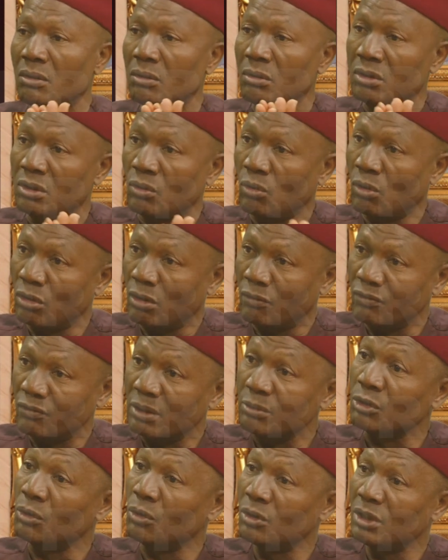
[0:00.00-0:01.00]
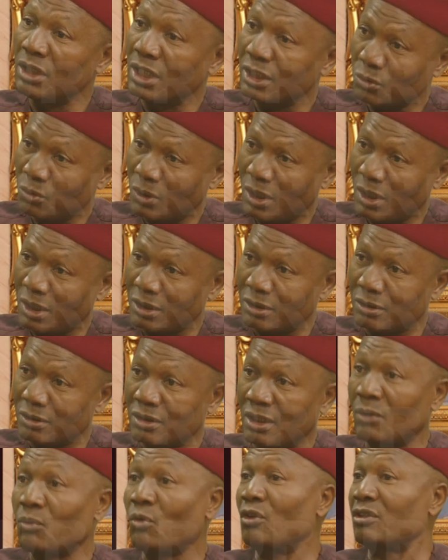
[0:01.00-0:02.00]
The one of them, the oldest one
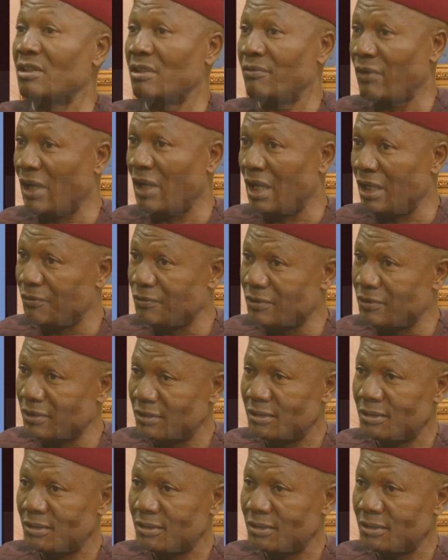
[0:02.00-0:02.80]
that was revived,